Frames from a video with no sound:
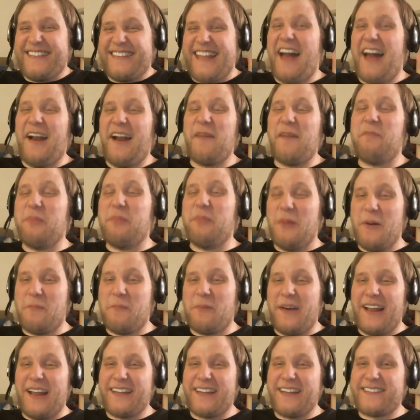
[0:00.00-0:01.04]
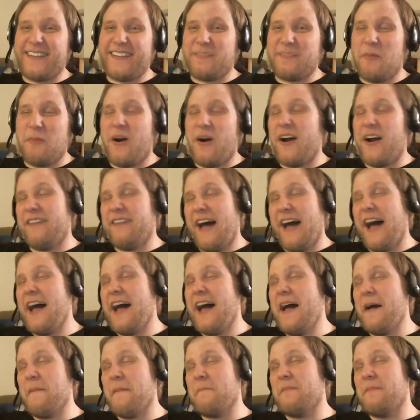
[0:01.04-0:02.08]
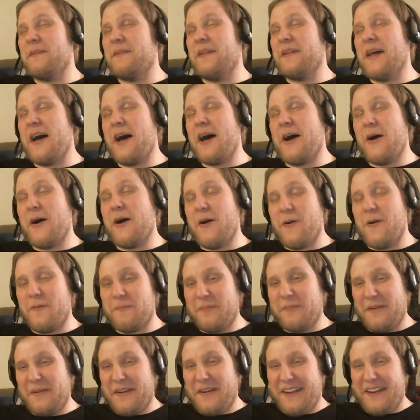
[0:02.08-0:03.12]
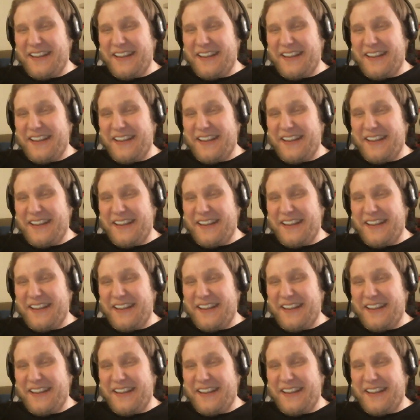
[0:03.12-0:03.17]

not a blue Prius. It's more of a blue Prius.